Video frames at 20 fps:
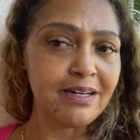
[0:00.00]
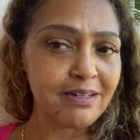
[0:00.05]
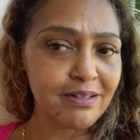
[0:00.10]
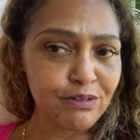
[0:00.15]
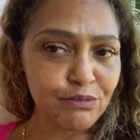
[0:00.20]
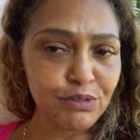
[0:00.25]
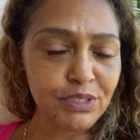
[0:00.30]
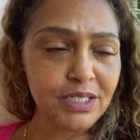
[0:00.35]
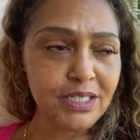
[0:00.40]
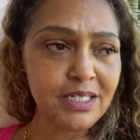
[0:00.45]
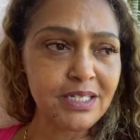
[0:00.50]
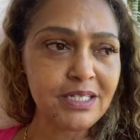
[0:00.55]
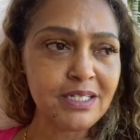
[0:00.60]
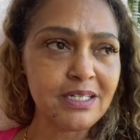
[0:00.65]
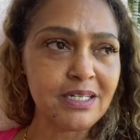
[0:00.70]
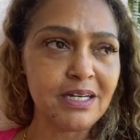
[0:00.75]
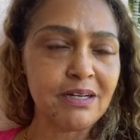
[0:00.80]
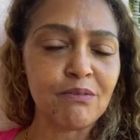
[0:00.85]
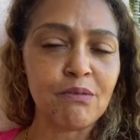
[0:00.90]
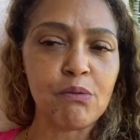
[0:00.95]
Really?
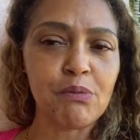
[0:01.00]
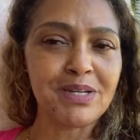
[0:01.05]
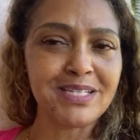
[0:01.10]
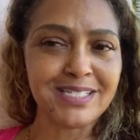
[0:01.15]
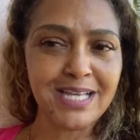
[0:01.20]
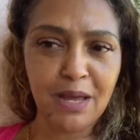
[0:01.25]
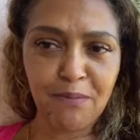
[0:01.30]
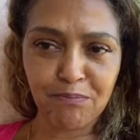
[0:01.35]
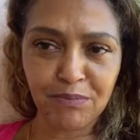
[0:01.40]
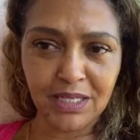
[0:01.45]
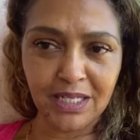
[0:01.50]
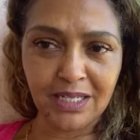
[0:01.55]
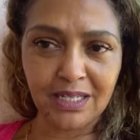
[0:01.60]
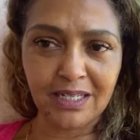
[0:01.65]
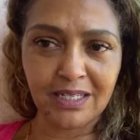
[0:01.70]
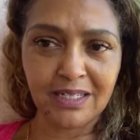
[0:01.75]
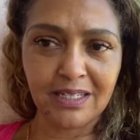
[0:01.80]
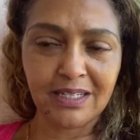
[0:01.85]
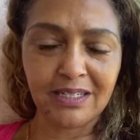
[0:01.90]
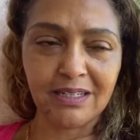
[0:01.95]
Well, what does that
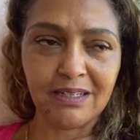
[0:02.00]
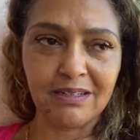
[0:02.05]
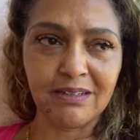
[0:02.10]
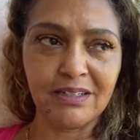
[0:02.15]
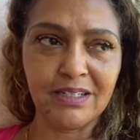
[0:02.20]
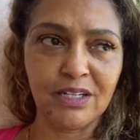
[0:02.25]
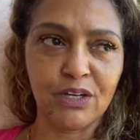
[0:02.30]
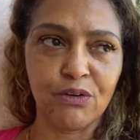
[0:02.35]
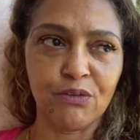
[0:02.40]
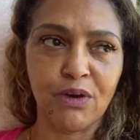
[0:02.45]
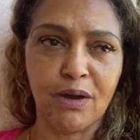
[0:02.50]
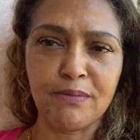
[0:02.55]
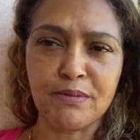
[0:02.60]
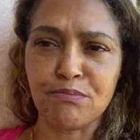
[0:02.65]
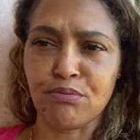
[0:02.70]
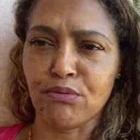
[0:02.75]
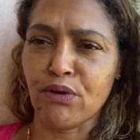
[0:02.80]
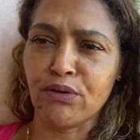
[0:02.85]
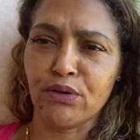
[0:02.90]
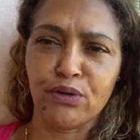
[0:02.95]
mean? I'm a
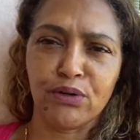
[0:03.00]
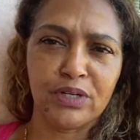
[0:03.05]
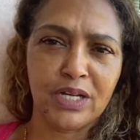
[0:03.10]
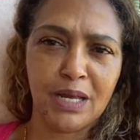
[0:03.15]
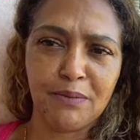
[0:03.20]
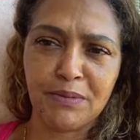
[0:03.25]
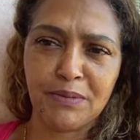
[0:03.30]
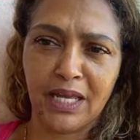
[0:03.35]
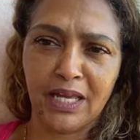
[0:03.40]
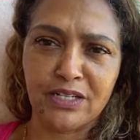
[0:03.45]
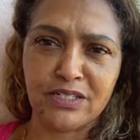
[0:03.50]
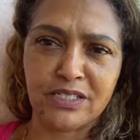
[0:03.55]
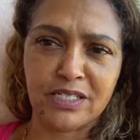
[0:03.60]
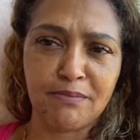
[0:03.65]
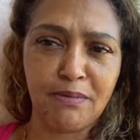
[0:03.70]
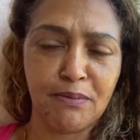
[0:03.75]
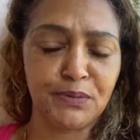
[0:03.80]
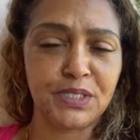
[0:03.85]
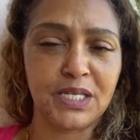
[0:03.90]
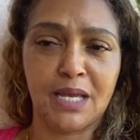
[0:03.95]
broker or I'm an agent. Some
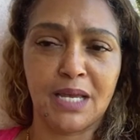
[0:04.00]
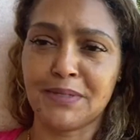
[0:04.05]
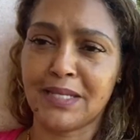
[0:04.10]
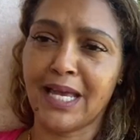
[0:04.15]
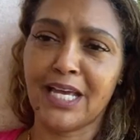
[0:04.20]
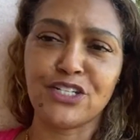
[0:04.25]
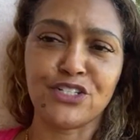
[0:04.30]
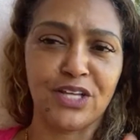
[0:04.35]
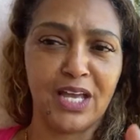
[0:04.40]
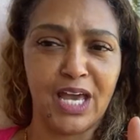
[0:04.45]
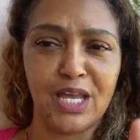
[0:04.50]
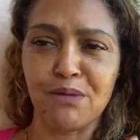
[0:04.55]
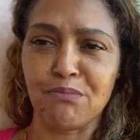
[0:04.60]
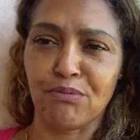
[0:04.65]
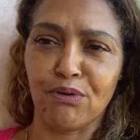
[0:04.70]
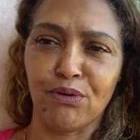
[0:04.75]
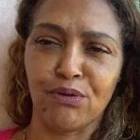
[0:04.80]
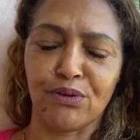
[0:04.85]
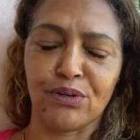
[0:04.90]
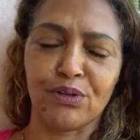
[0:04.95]
people say I'm an agent and a
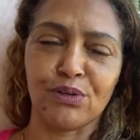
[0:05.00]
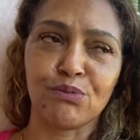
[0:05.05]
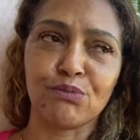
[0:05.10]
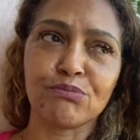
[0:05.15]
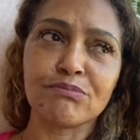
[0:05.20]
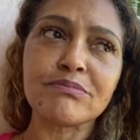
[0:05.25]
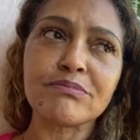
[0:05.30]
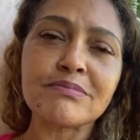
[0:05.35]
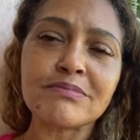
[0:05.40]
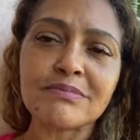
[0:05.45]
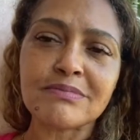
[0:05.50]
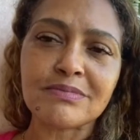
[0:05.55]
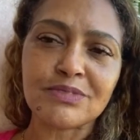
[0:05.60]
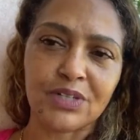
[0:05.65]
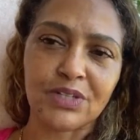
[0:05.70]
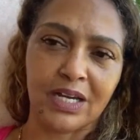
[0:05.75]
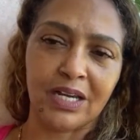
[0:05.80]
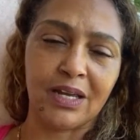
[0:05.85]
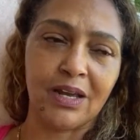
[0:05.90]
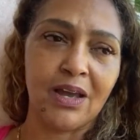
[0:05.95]
broker.
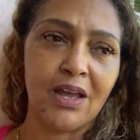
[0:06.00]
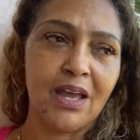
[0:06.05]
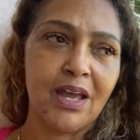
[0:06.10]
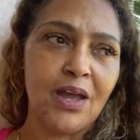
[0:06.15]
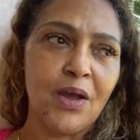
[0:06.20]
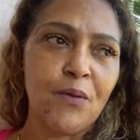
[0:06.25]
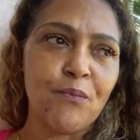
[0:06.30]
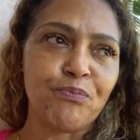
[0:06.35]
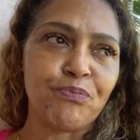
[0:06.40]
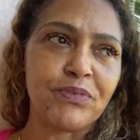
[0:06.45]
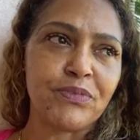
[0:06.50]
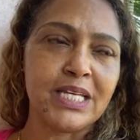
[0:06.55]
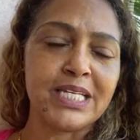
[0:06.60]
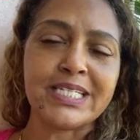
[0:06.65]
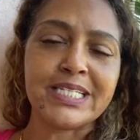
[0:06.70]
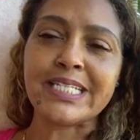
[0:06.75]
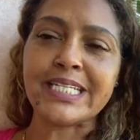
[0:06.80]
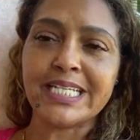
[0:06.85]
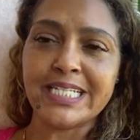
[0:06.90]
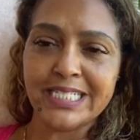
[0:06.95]
Okay.
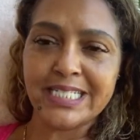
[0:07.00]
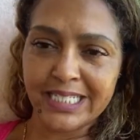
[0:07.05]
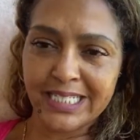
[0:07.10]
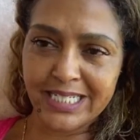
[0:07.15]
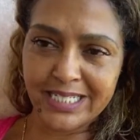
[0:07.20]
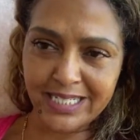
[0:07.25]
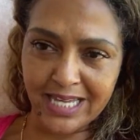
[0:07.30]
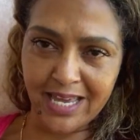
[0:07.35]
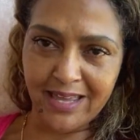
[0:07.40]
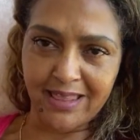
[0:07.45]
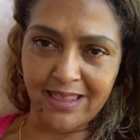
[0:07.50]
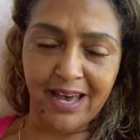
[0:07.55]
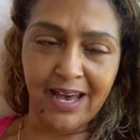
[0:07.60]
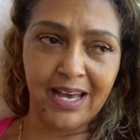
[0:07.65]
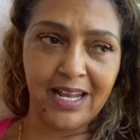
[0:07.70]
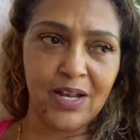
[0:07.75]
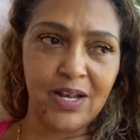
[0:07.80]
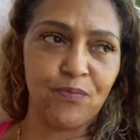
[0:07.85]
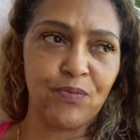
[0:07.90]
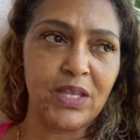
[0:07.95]
It's easy to say
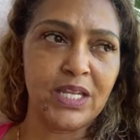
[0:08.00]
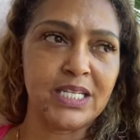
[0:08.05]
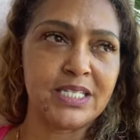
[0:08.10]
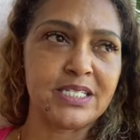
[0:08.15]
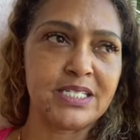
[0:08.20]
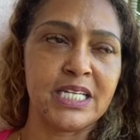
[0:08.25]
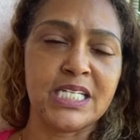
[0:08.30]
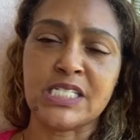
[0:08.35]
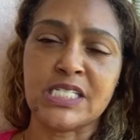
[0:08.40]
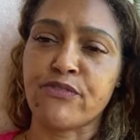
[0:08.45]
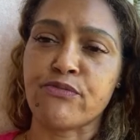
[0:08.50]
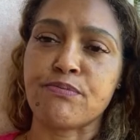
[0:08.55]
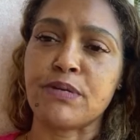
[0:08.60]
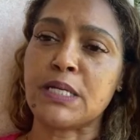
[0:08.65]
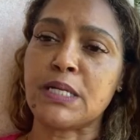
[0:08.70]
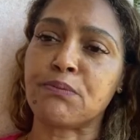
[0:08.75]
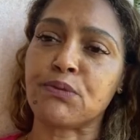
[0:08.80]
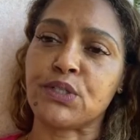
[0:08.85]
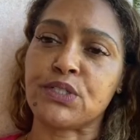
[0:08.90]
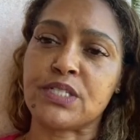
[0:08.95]
that. And it's easy for
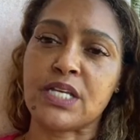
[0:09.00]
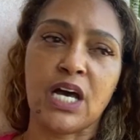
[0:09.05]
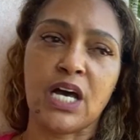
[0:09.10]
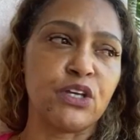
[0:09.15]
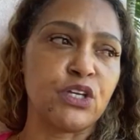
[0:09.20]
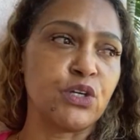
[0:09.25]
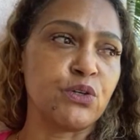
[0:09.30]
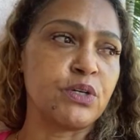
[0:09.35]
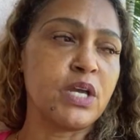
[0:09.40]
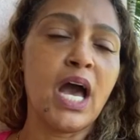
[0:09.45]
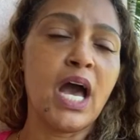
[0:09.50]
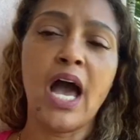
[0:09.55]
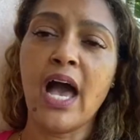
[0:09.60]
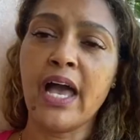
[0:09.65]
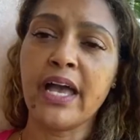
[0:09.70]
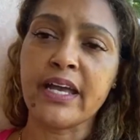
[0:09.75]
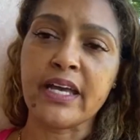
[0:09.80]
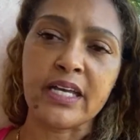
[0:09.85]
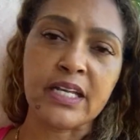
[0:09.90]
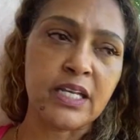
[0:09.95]
people to tell you, yeah, I
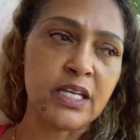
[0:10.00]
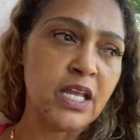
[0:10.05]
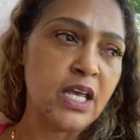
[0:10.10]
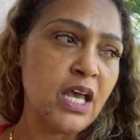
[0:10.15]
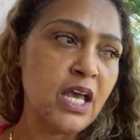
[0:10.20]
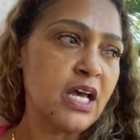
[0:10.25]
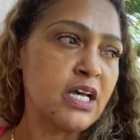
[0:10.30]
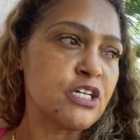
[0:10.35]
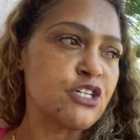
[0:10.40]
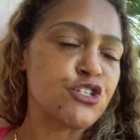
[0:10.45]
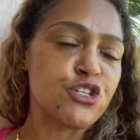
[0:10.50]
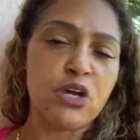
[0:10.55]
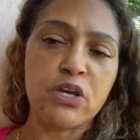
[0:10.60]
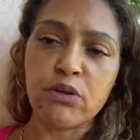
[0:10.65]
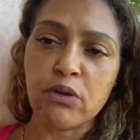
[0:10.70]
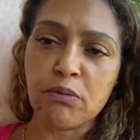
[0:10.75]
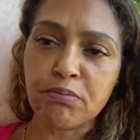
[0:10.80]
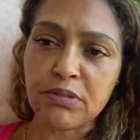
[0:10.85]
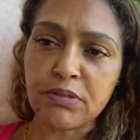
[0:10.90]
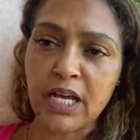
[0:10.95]
can show
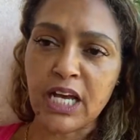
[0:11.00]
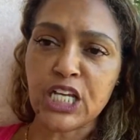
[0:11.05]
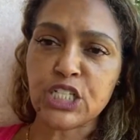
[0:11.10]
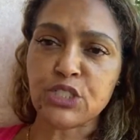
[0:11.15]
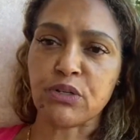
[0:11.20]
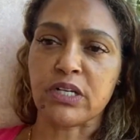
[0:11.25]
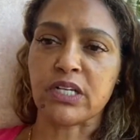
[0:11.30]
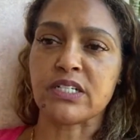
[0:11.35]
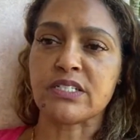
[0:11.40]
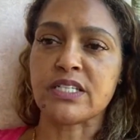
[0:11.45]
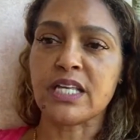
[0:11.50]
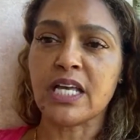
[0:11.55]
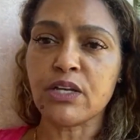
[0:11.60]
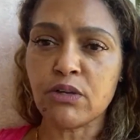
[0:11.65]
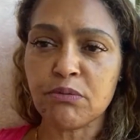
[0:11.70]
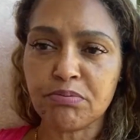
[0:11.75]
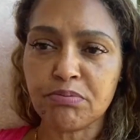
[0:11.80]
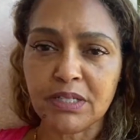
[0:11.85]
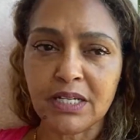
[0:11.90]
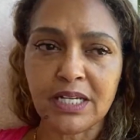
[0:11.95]
you a place or I can sell you a
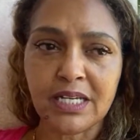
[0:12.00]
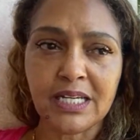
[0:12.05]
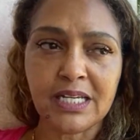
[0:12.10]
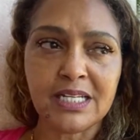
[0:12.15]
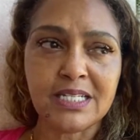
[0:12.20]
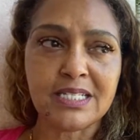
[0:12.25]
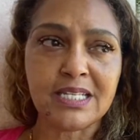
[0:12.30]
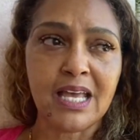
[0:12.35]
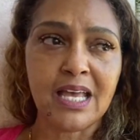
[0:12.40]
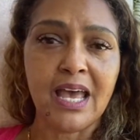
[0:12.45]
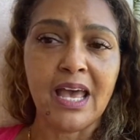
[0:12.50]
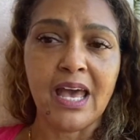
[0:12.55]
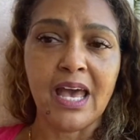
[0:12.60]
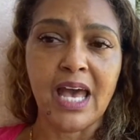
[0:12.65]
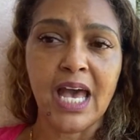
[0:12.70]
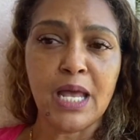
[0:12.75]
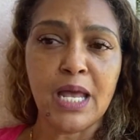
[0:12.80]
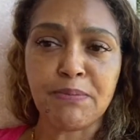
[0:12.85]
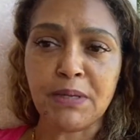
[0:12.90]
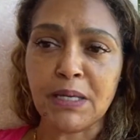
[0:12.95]
place.
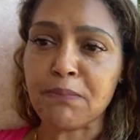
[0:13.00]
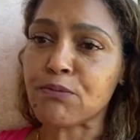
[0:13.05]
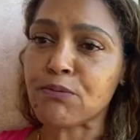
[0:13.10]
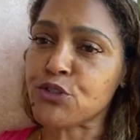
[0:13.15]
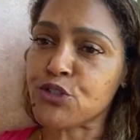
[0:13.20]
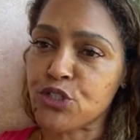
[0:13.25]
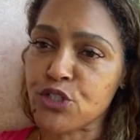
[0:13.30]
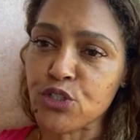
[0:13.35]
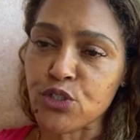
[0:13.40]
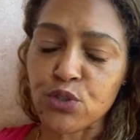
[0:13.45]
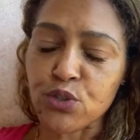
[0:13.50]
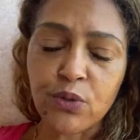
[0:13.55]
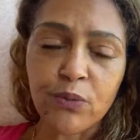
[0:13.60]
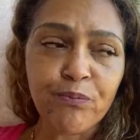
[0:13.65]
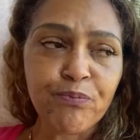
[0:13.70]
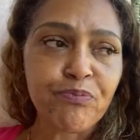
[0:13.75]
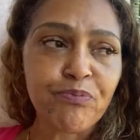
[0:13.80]
And people do.